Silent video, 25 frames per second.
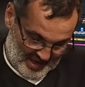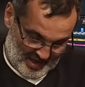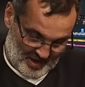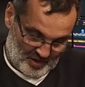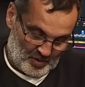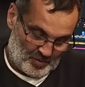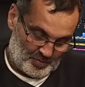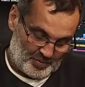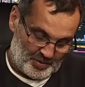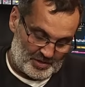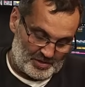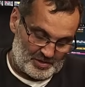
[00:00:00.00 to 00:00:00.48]
I
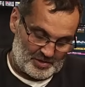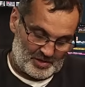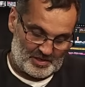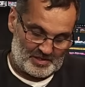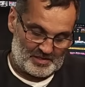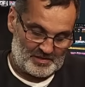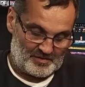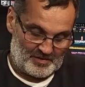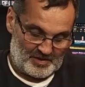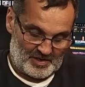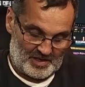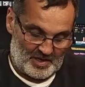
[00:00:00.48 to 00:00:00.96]
hope you enjoyed
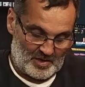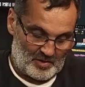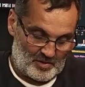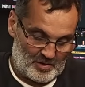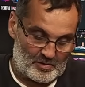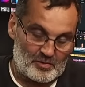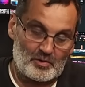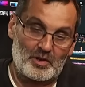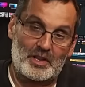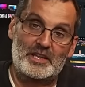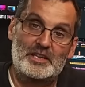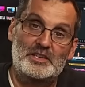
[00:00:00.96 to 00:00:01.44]
this video.
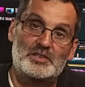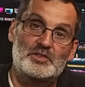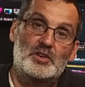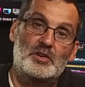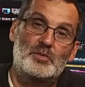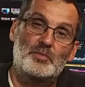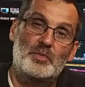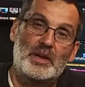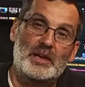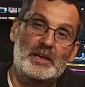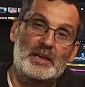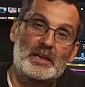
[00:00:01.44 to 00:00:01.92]
I really
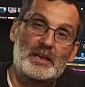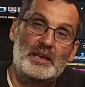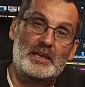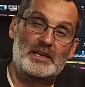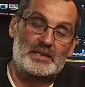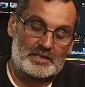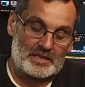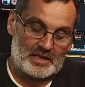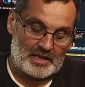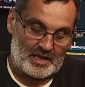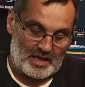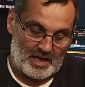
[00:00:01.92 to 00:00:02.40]
enjoyed making
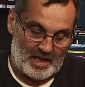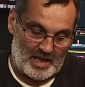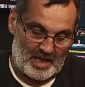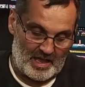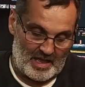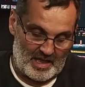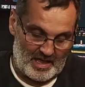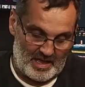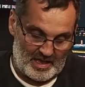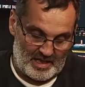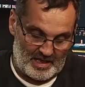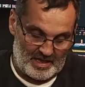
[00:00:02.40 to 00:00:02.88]
it,
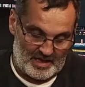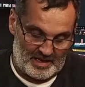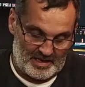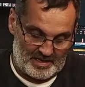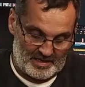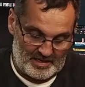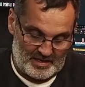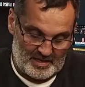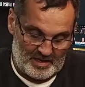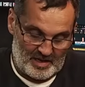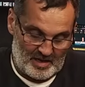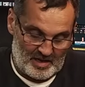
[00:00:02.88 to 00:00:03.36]

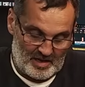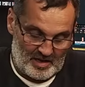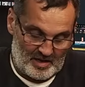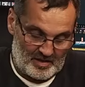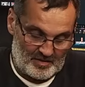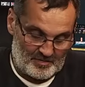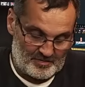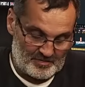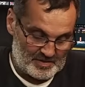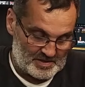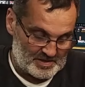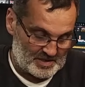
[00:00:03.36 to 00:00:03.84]
and
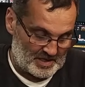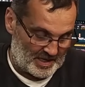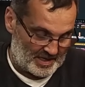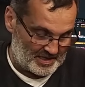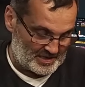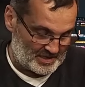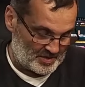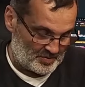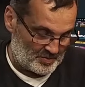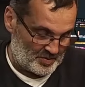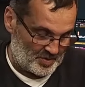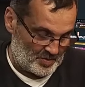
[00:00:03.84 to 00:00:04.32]
it's
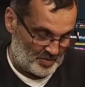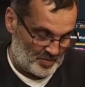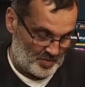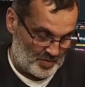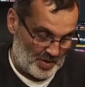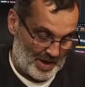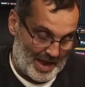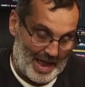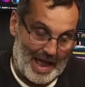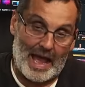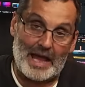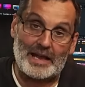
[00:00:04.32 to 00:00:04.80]
glad to be
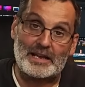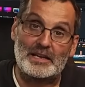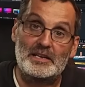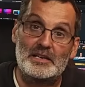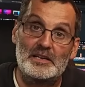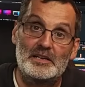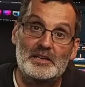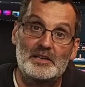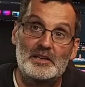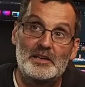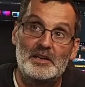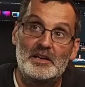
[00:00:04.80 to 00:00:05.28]

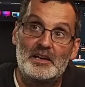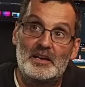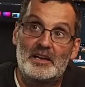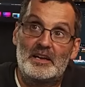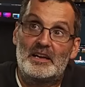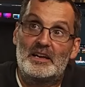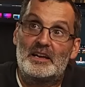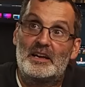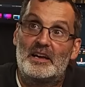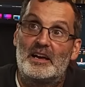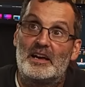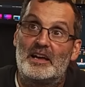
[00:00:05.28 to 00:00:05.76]
back.
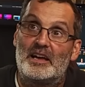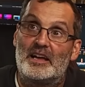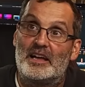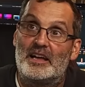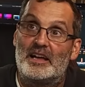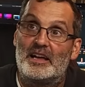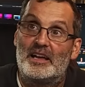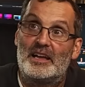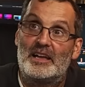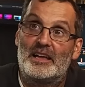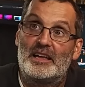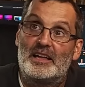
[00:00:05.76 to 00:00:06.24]

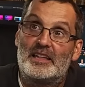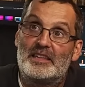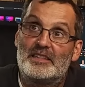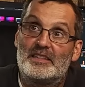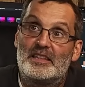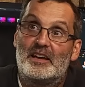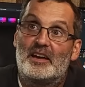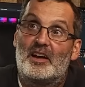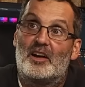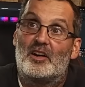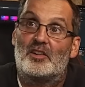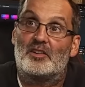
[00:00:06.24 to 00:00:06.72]

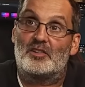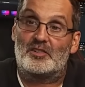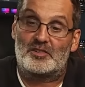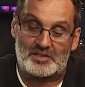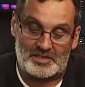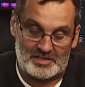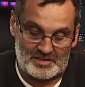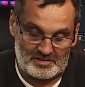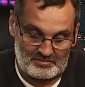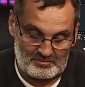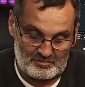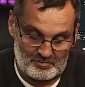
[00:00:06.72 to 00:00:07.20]
And
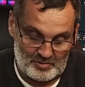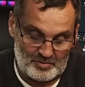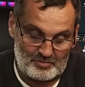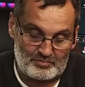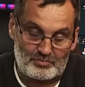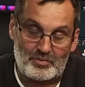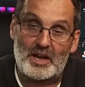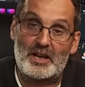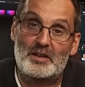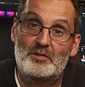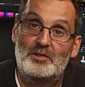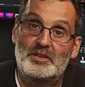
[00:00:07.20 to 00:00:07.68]

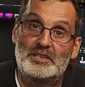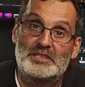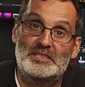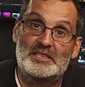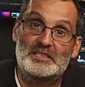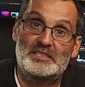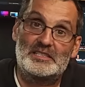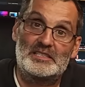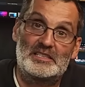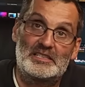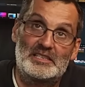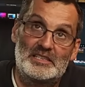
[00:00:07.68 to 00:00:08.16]
my
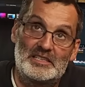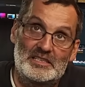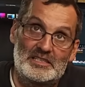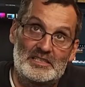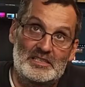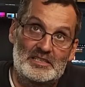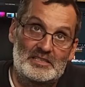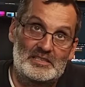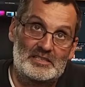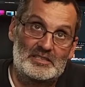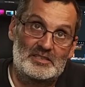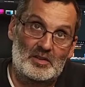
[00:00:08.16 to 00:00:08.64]
racing
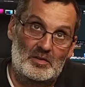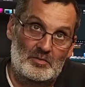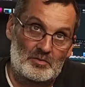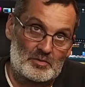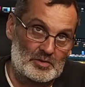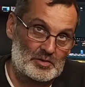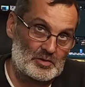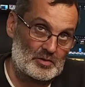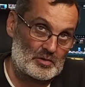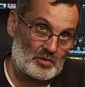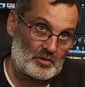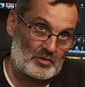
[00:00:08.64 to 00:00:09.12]
season is
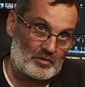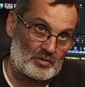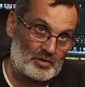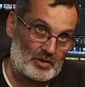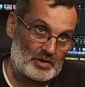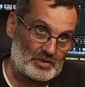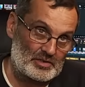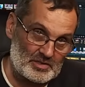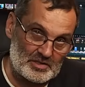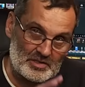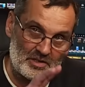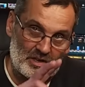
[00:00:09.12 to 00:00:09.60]
almost
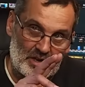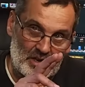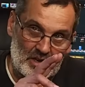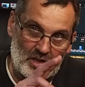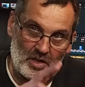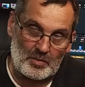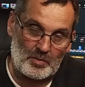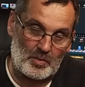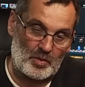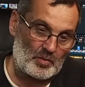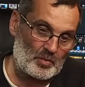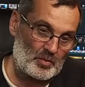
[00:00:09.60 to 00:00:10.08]
over. I just got a
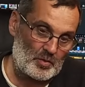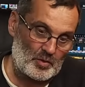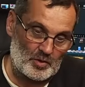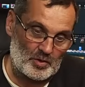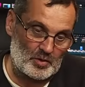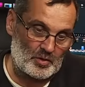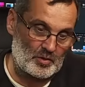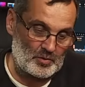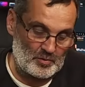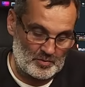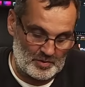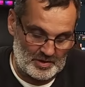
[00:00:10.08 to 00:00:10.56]
couple
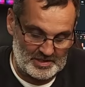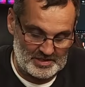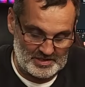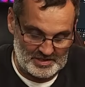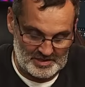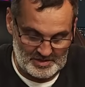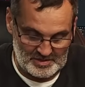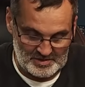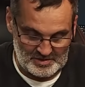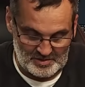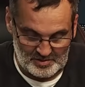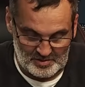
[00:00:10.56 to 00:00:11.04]
more
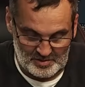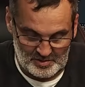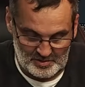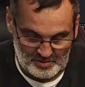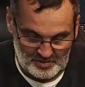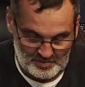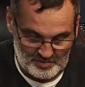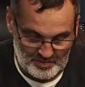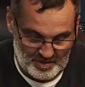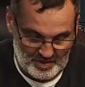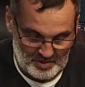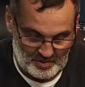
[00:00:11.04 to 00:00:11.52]
races to do
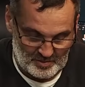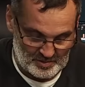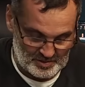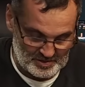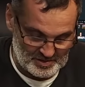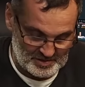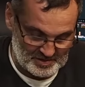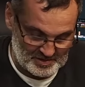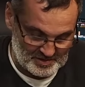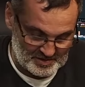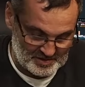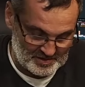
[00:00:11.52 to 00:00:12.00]
with my
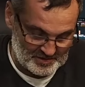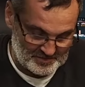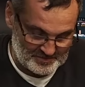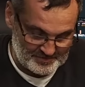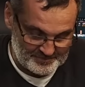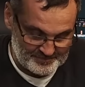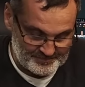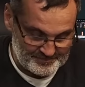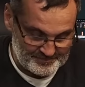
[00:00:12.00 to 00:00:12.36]
horses,